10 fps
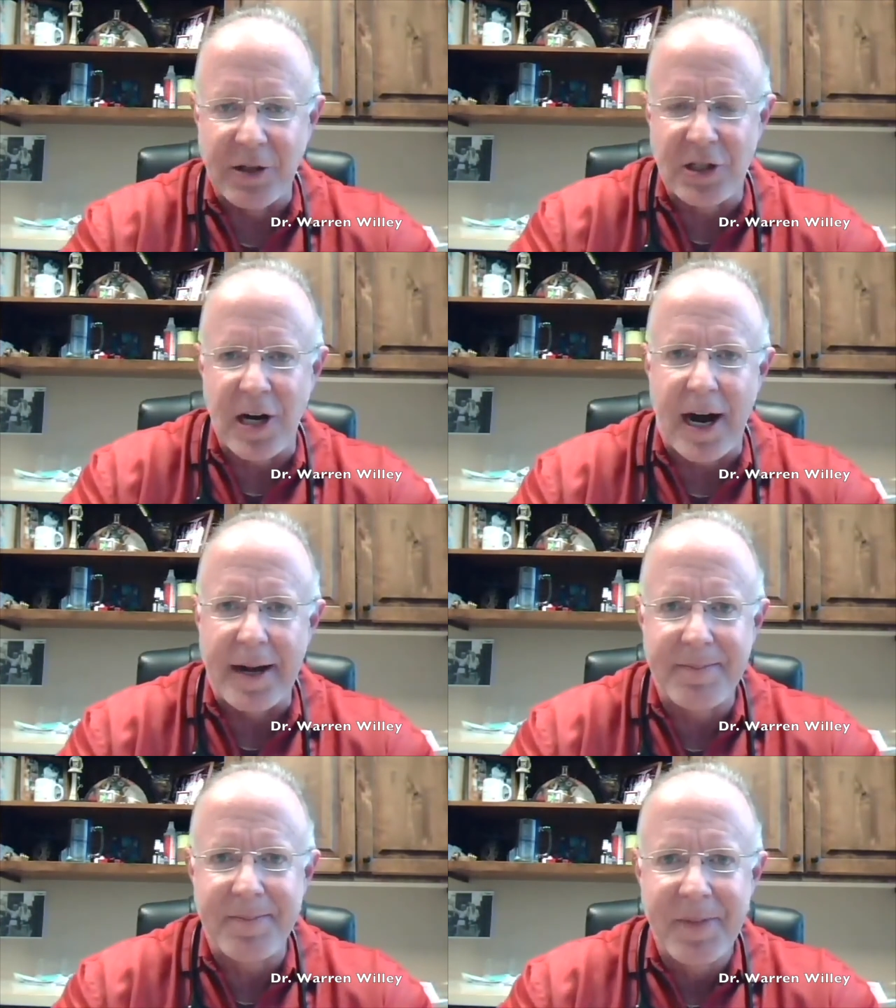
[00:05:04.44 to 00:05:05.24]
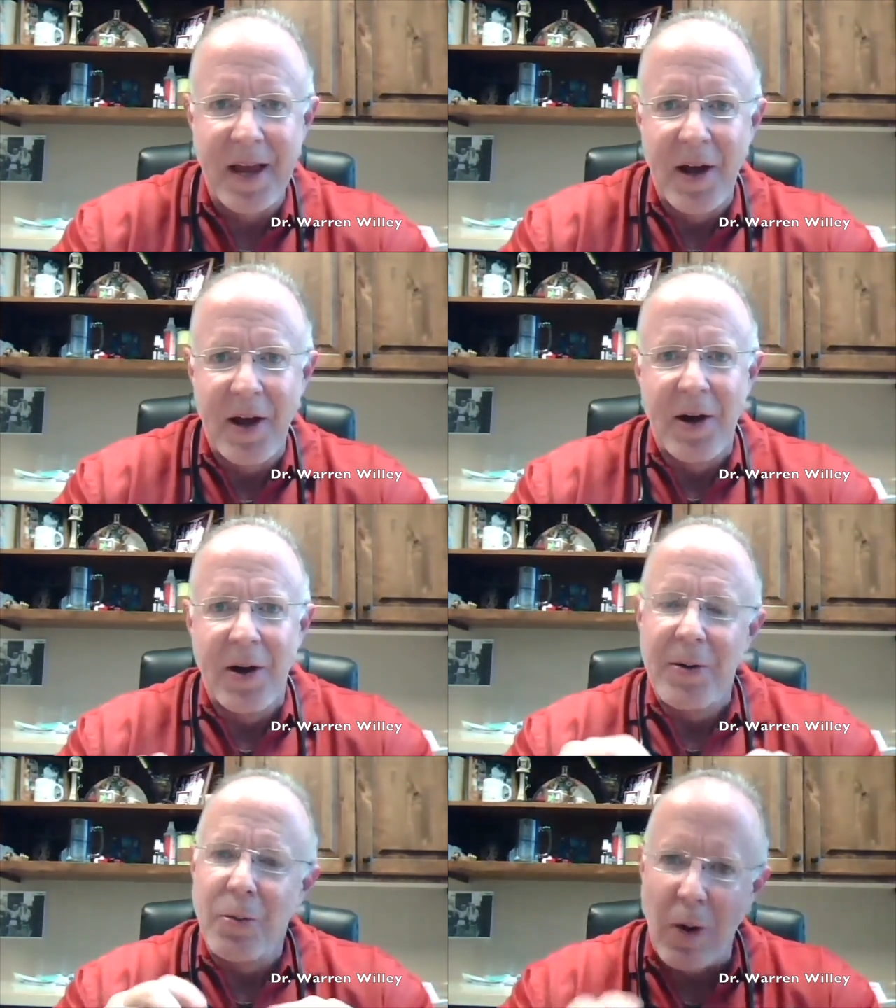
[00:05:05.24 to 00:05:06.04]
and shot.
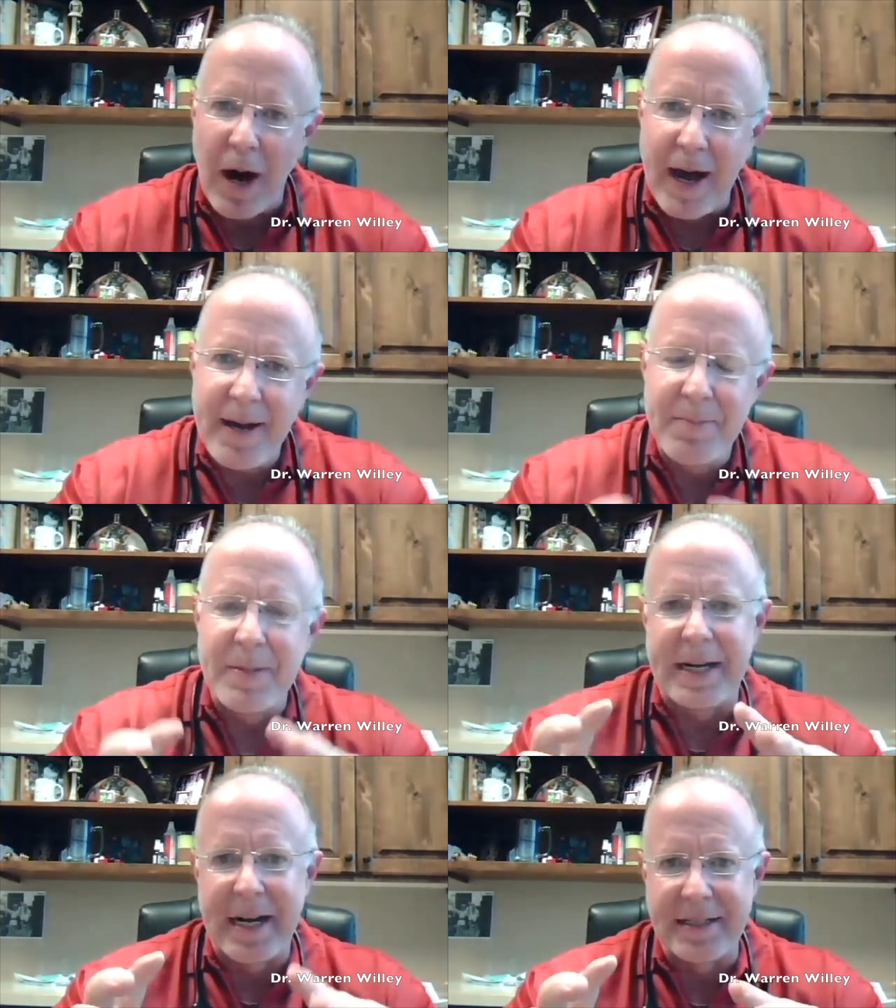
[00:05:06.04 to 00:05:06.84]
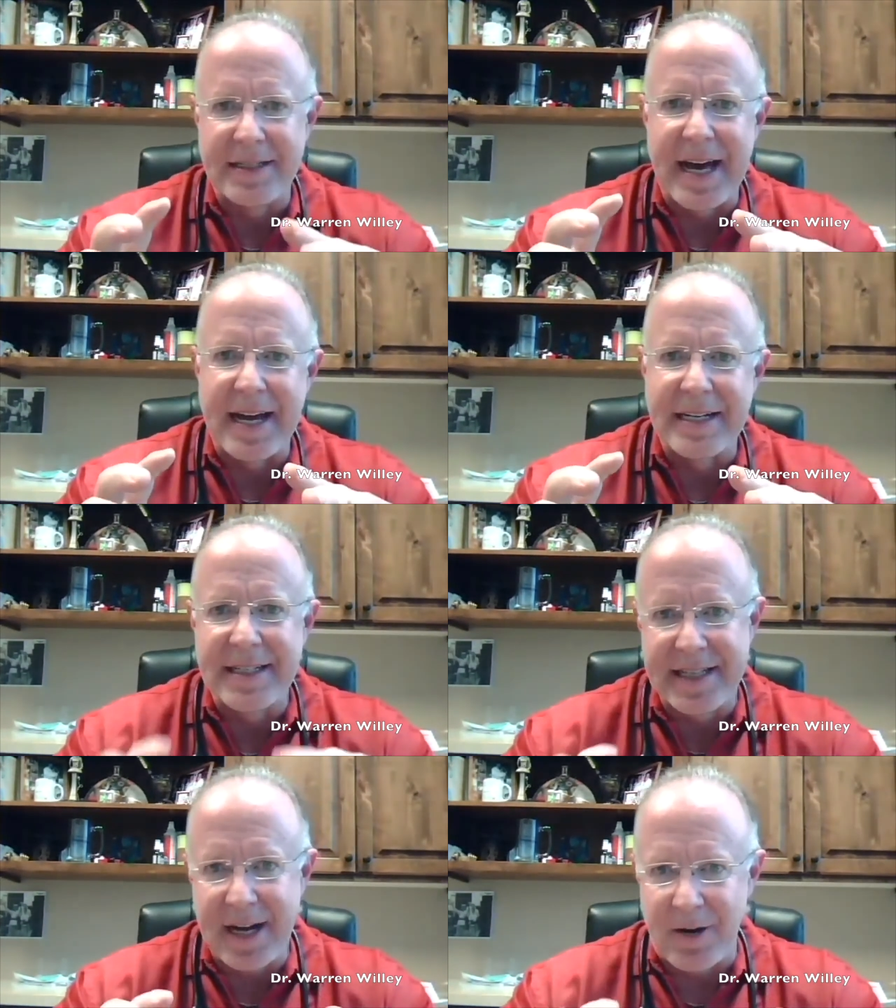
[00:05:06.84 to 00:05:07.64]
Why? Because that is
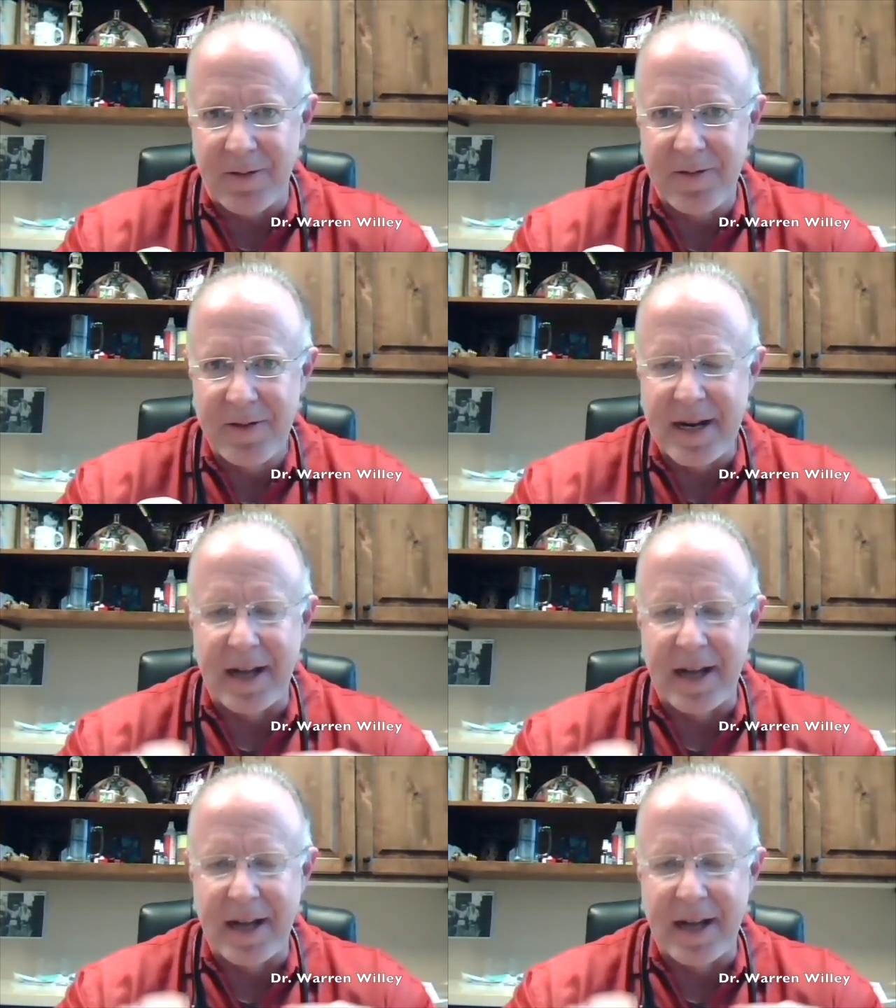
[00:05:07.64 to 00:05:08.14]
self.